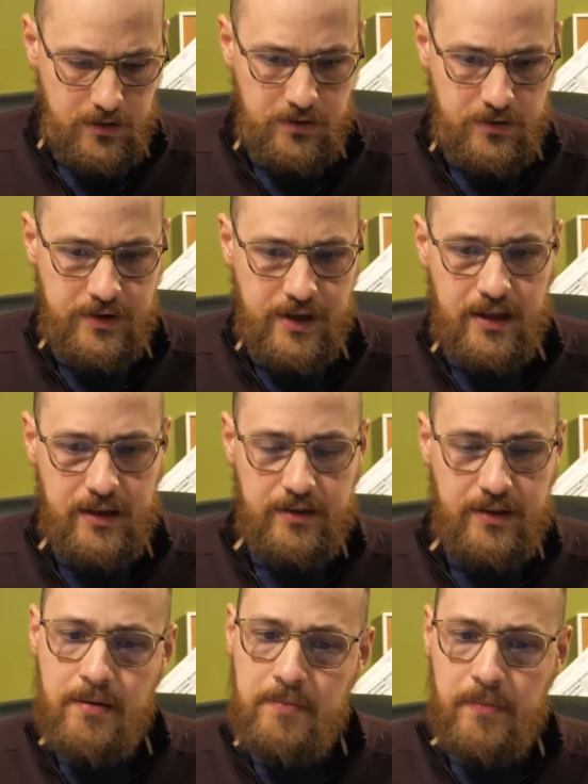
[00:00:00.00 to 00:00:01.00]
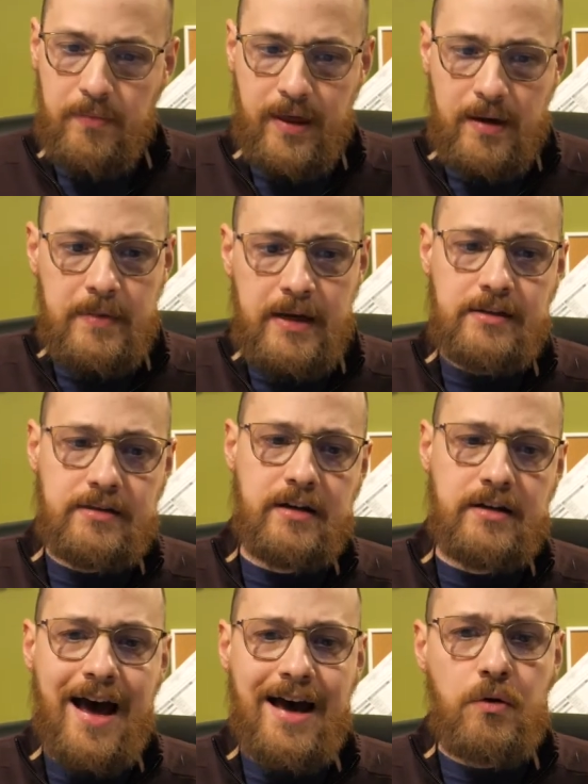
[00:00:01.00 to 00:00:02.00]
So that, that, that means
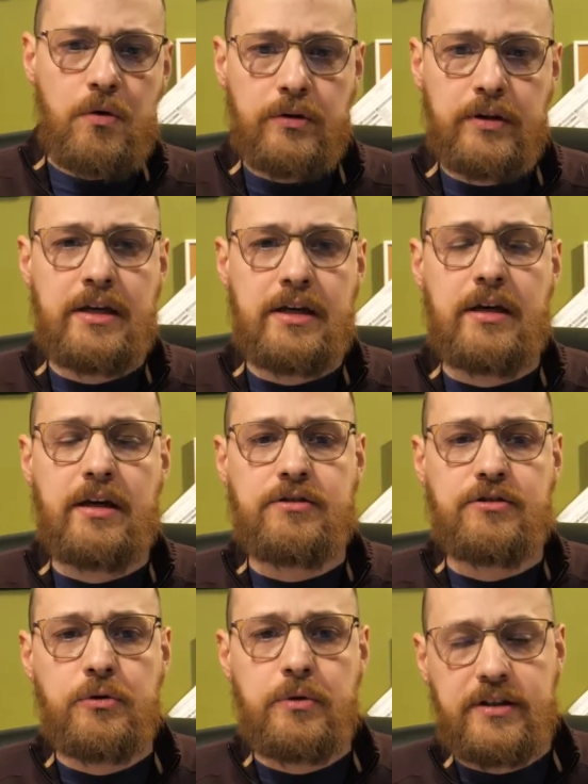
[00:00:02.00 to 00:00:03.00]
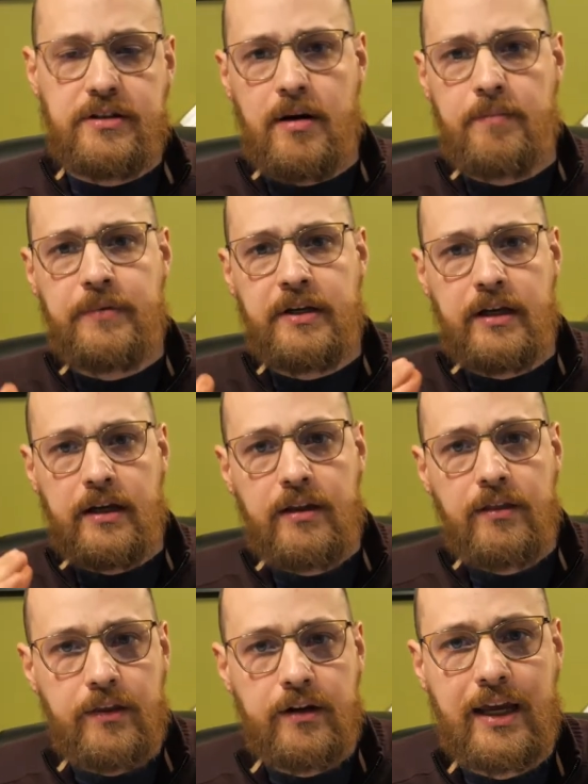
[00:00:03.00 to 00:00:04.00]
that not only is doing something
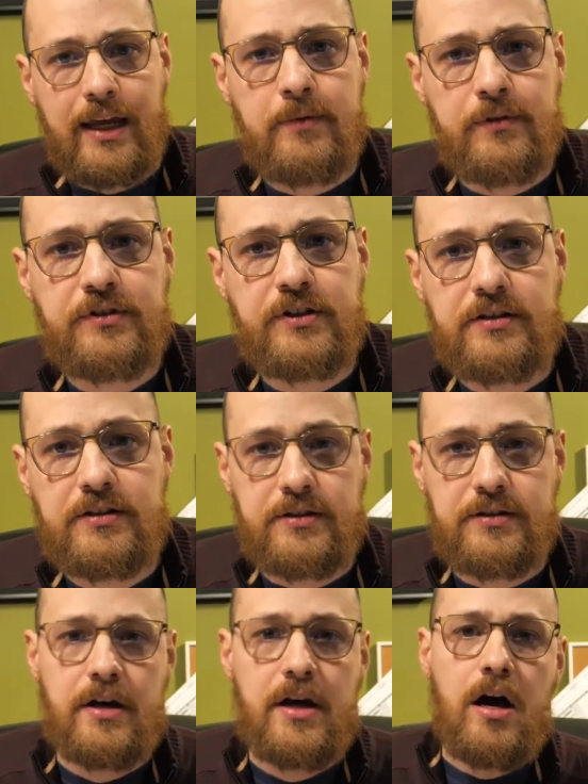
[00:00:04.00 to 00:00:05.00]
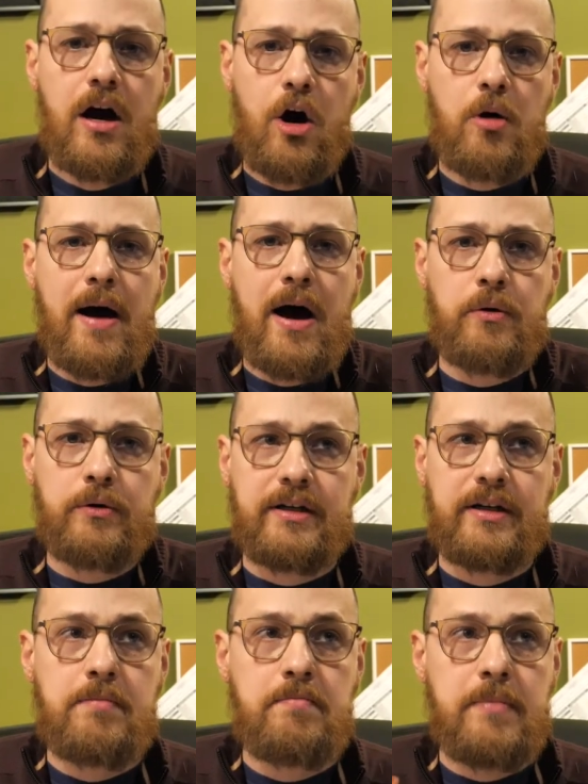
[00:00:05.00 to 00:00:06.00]
in the name of Jesus
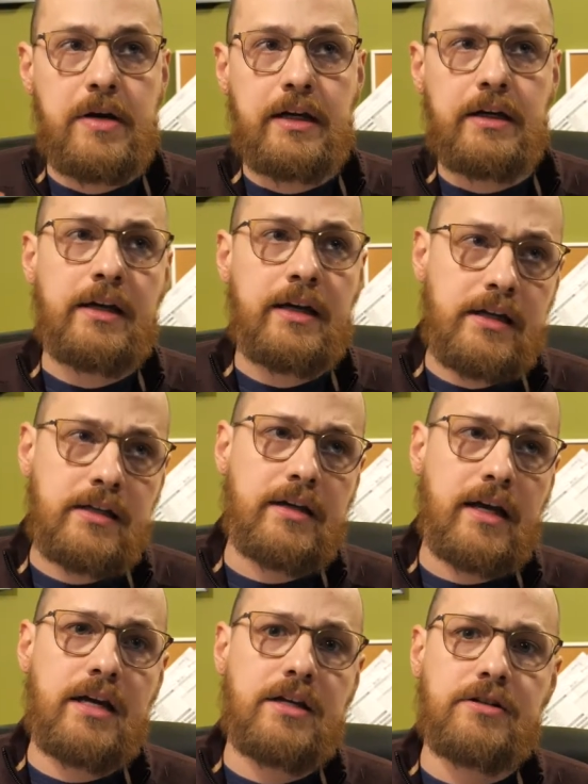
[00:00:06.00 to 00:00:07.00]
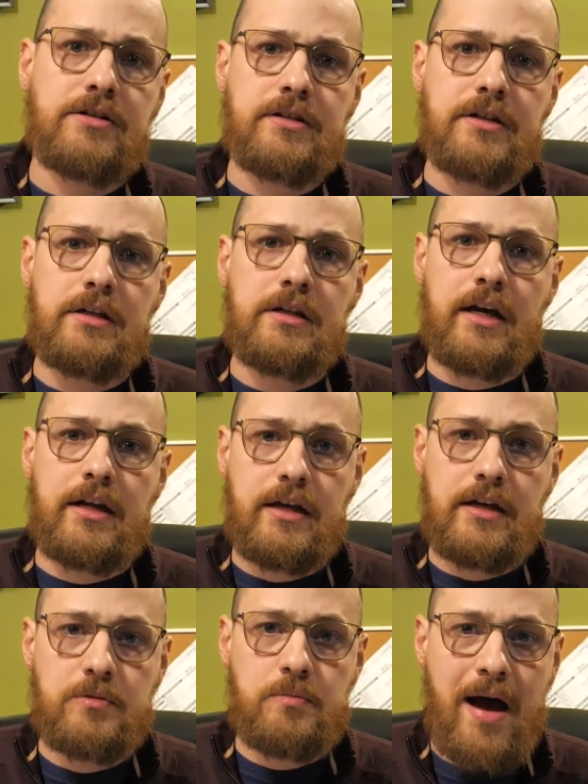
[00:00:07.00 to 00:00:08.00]
about admitting his agency and
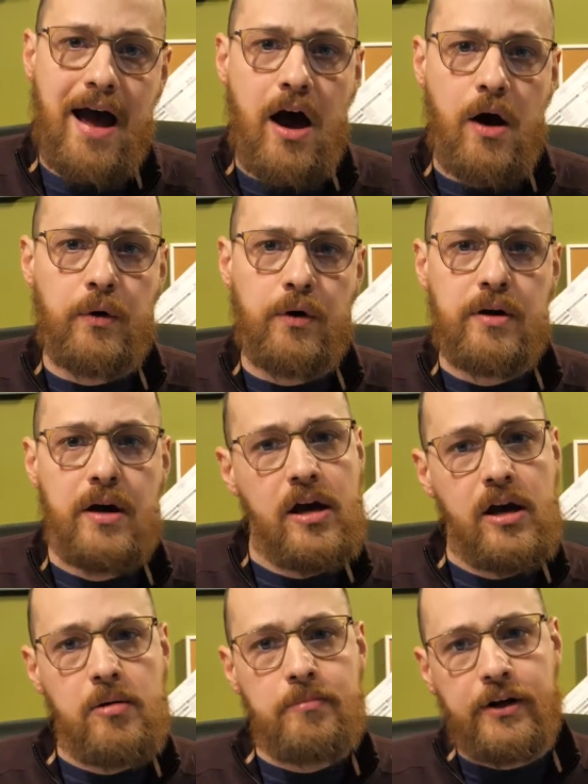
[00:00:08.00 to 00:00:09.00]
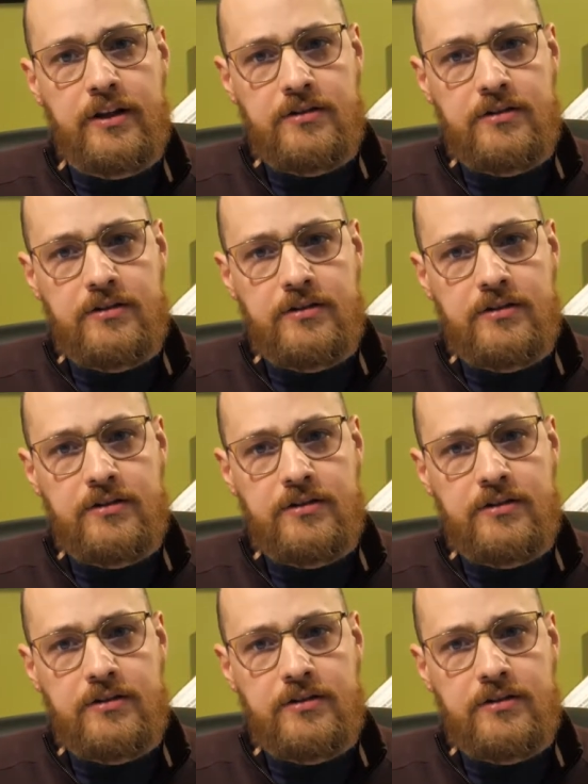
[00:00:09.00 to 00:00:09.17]
his power, but